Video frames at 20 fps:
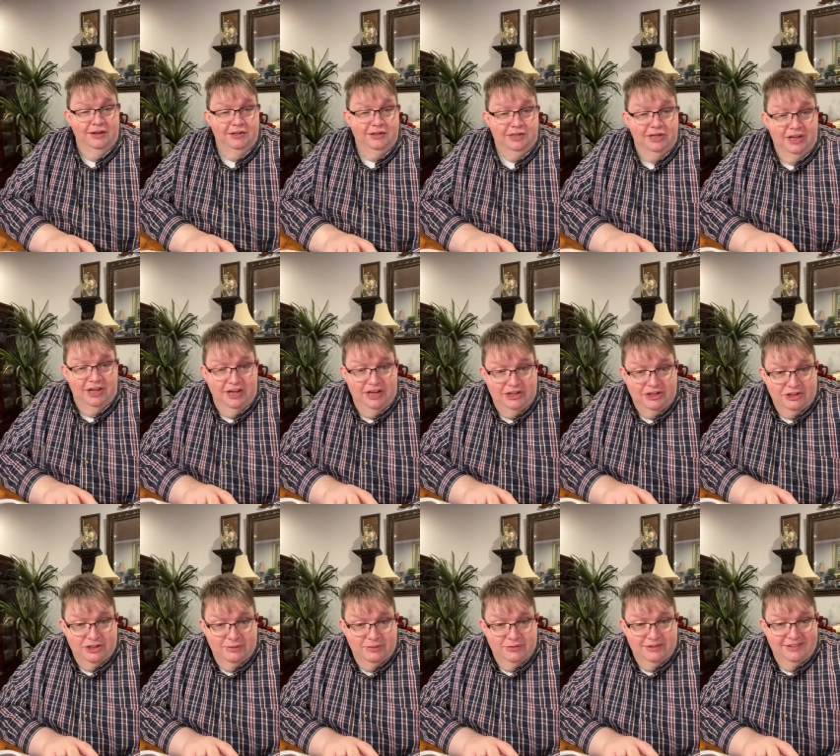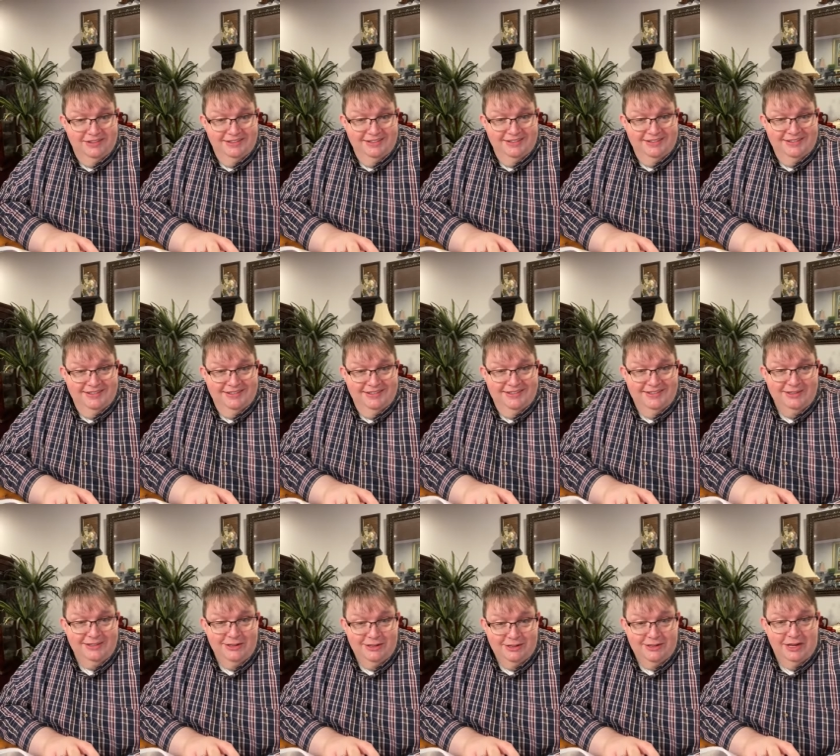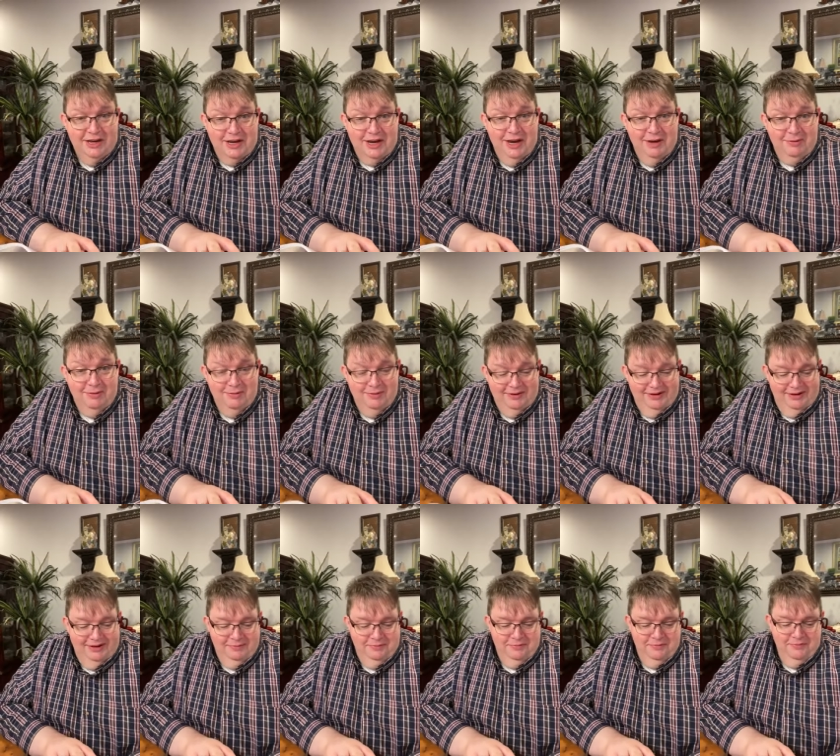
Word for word: to Egypt, just like Abram did.